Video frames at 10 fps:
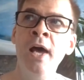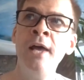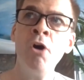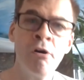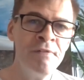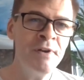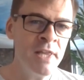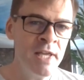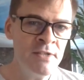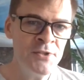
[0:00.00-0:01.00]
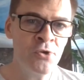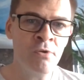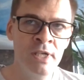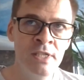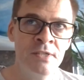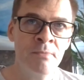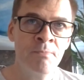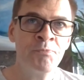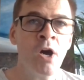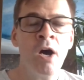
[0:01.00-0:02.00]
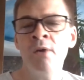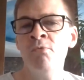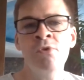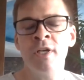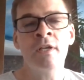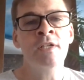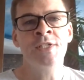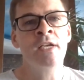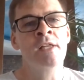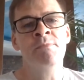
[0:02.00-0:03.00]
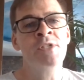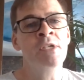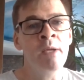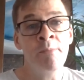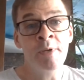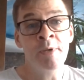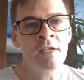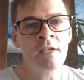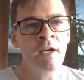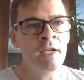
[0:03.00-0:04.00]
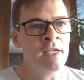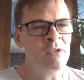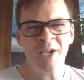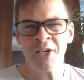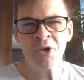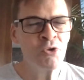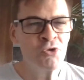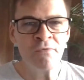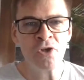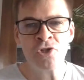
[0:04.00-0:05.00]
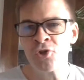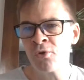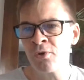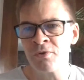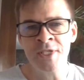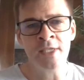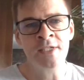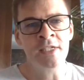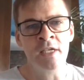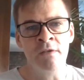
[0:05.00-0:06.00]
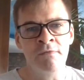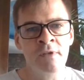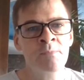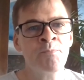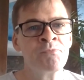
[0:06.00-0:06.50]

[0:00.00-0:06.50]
And often their stories, I wouldn't consider them to be particularly like controversial or sensitive.